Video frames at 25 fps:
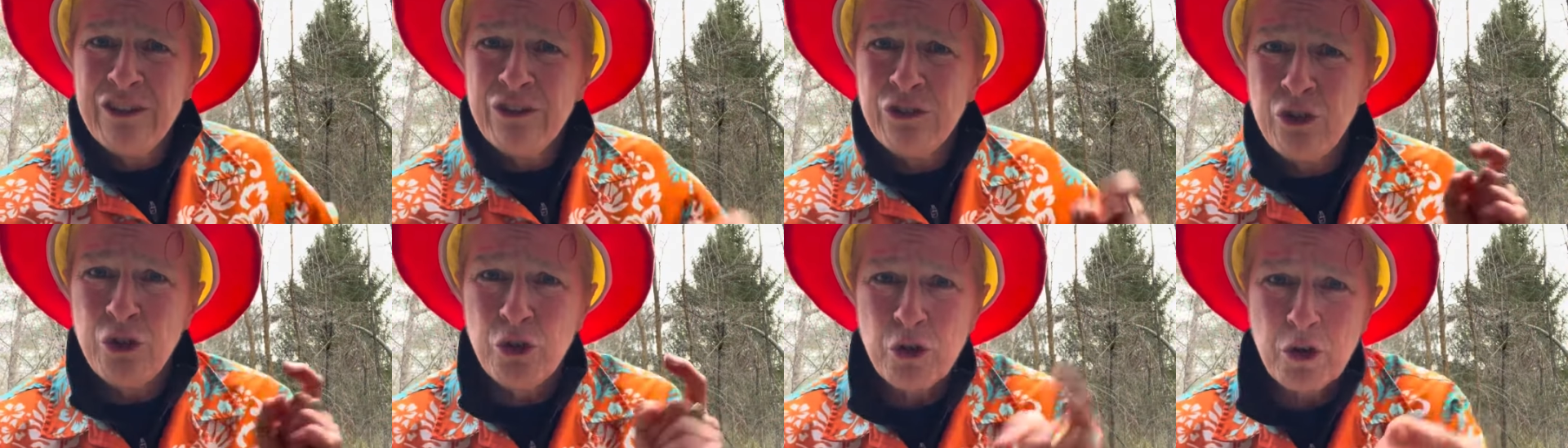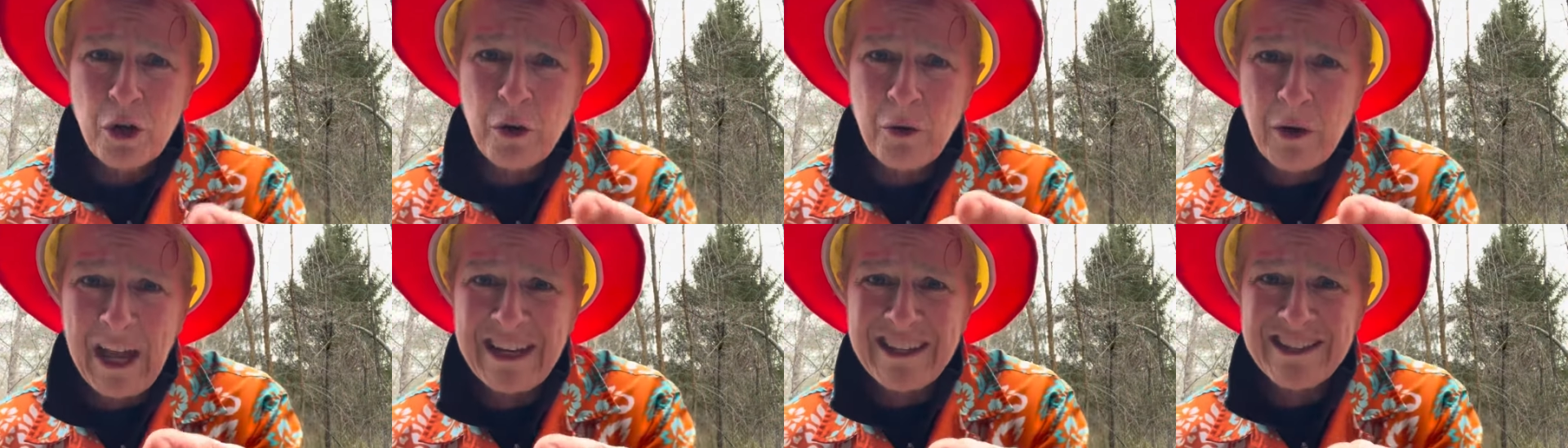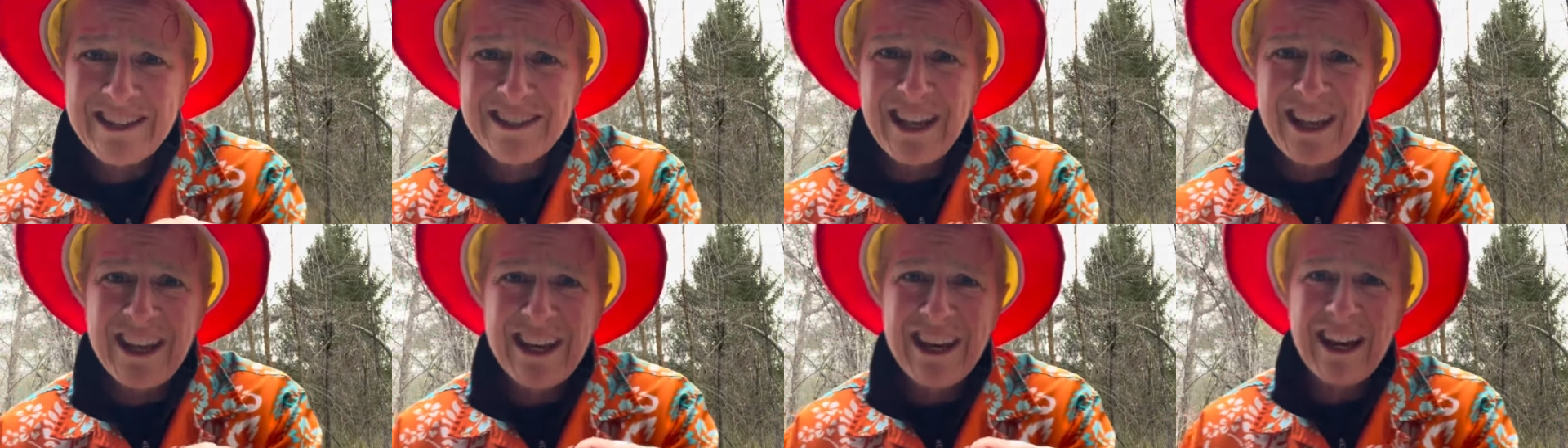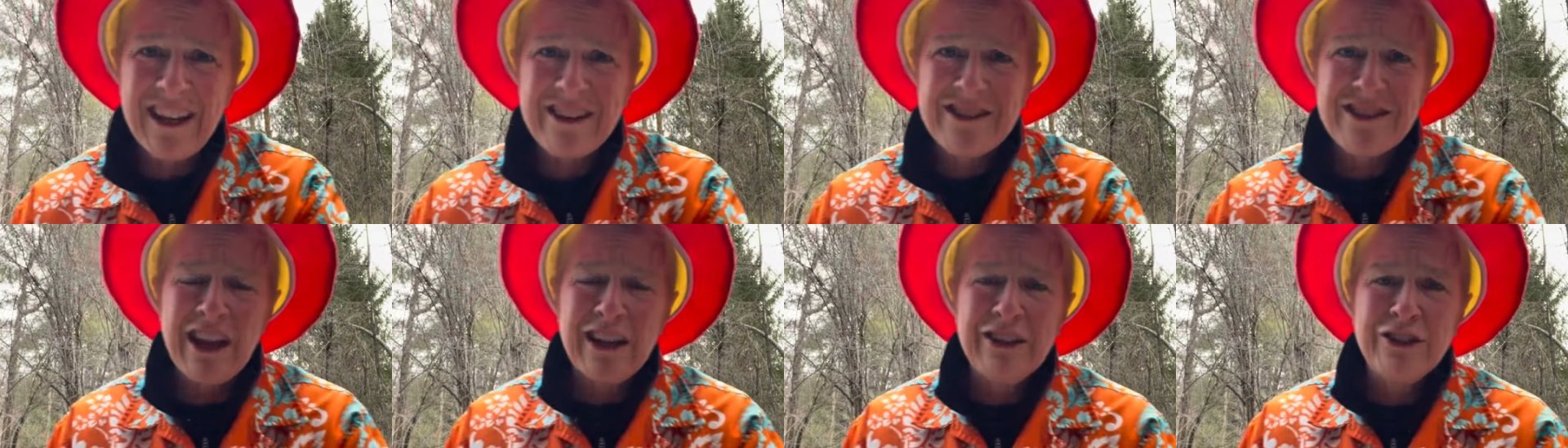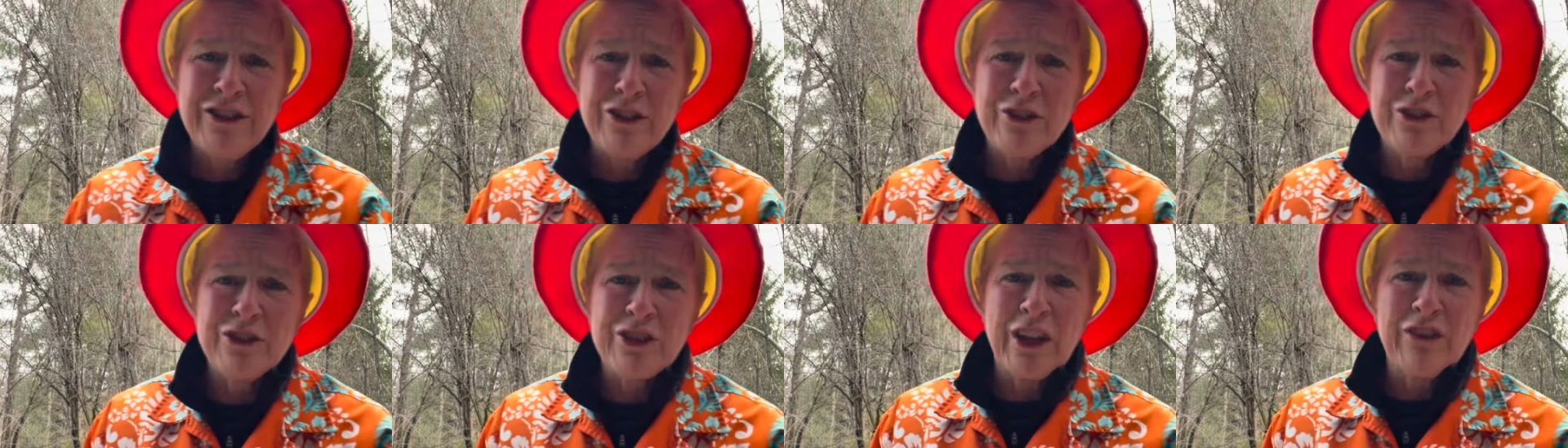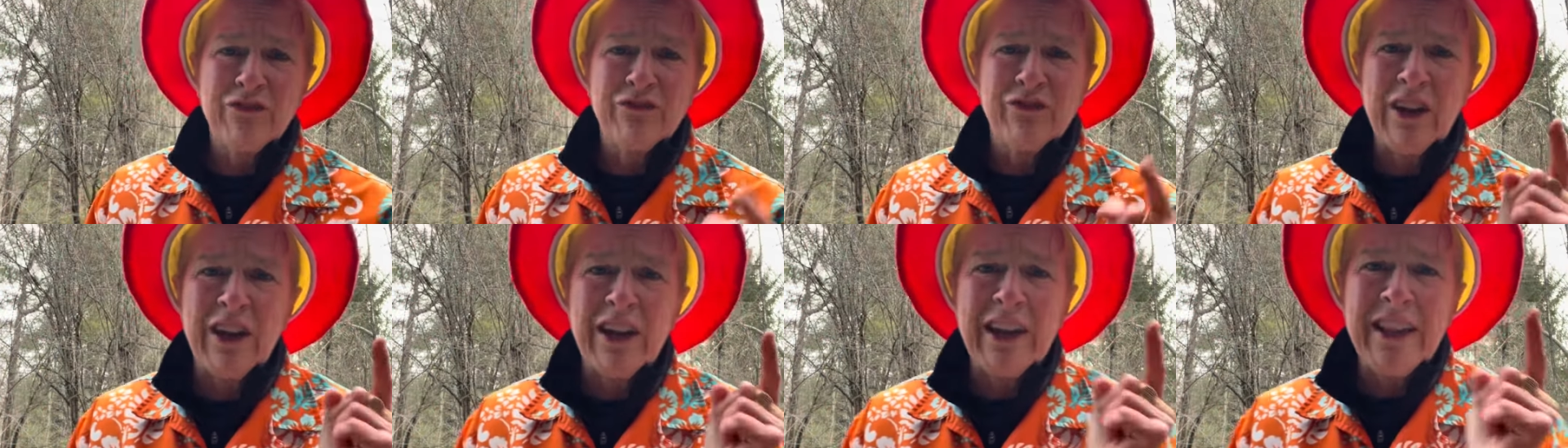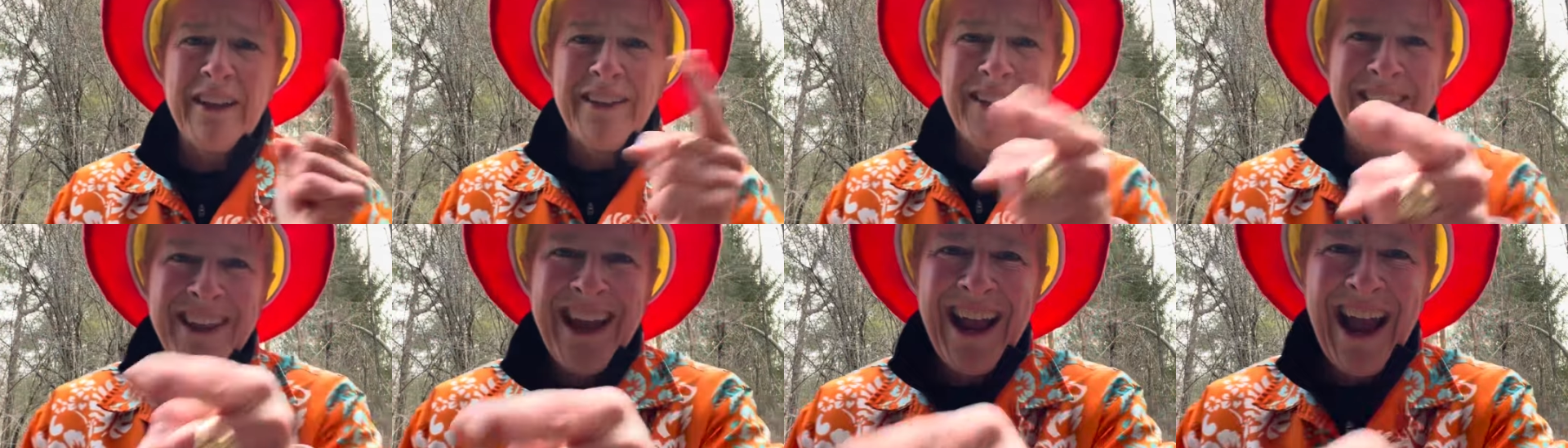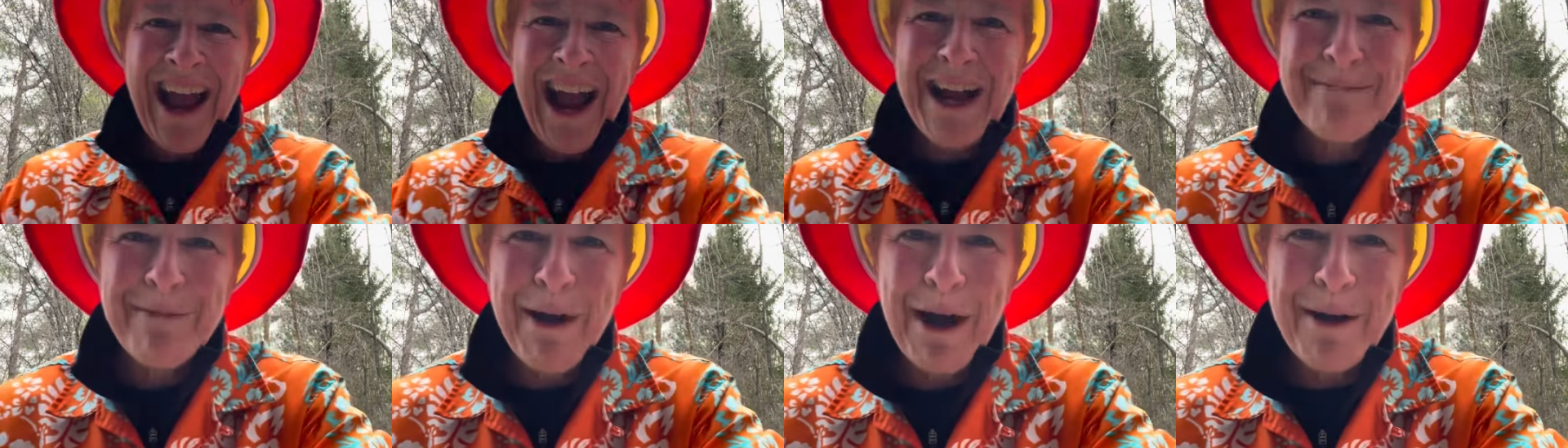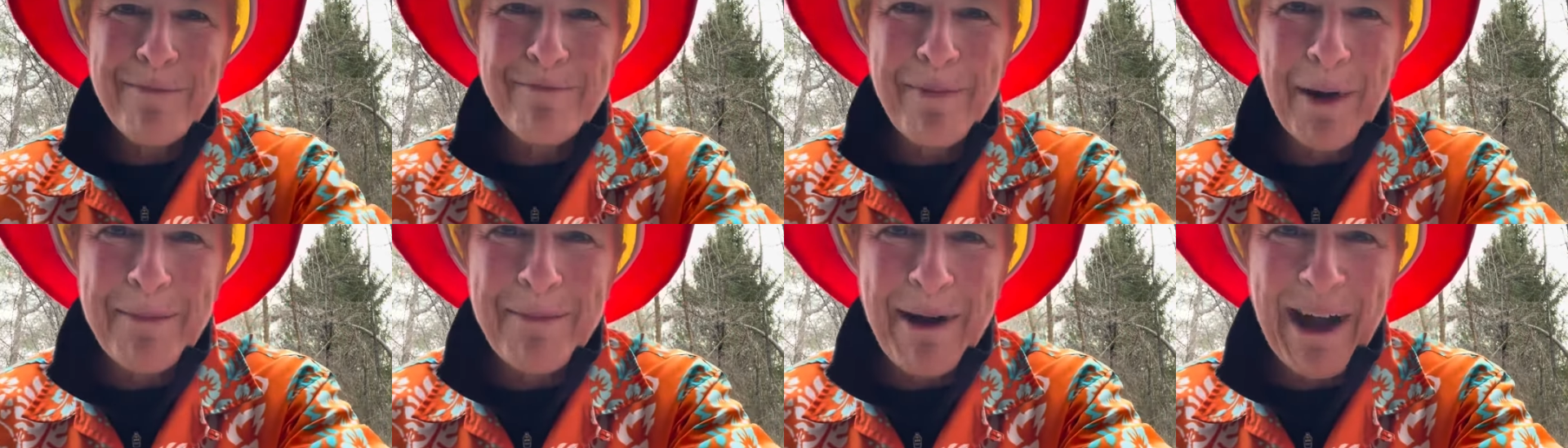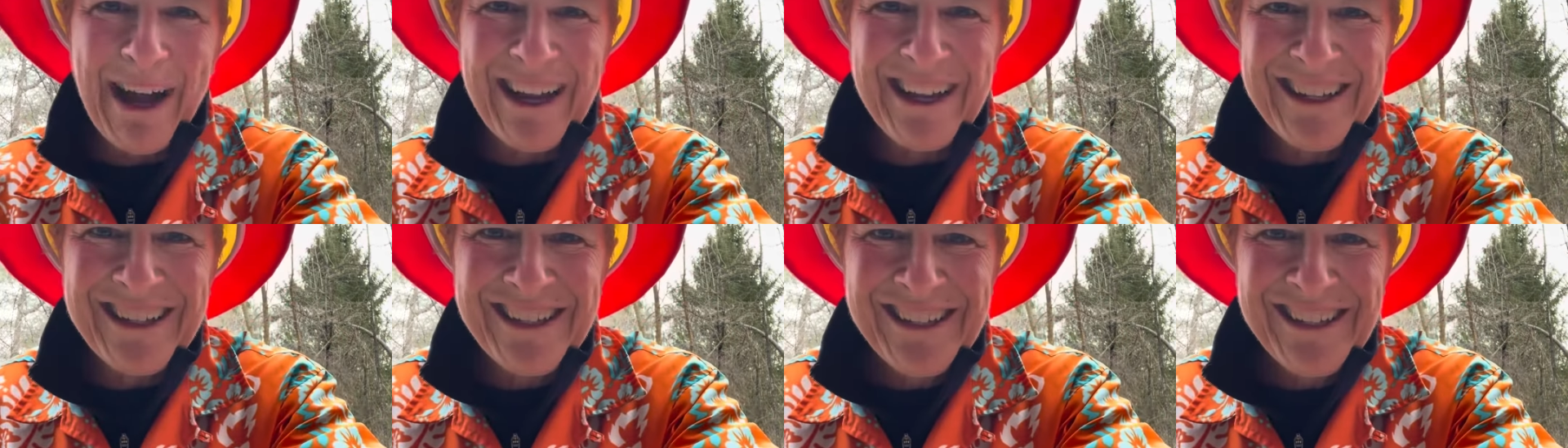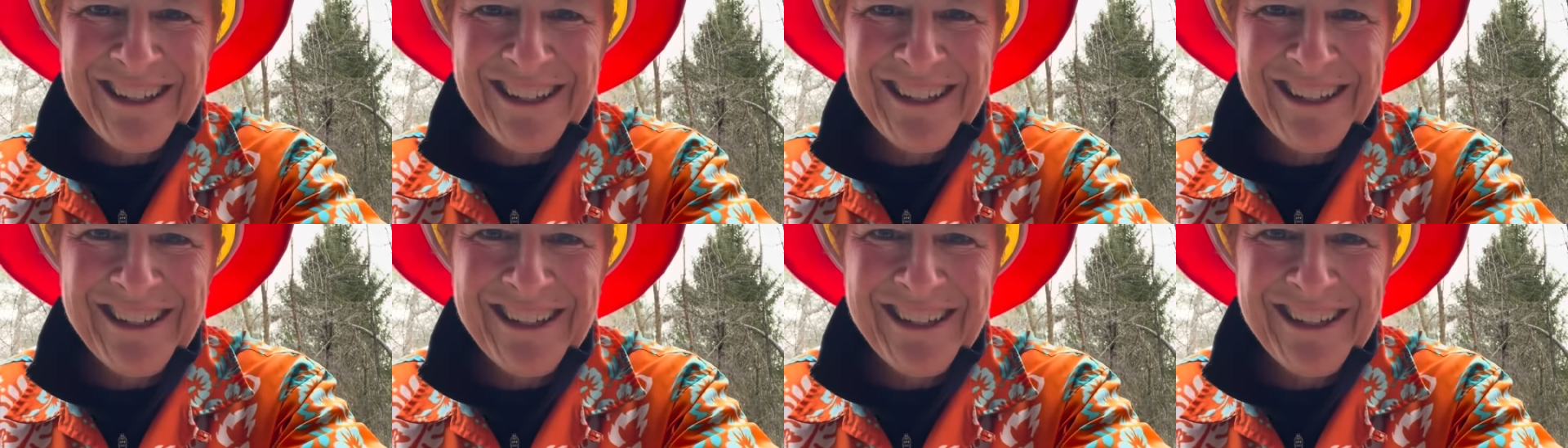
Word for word: You know what I say get outside, do something fun. I'm out. Bye bye.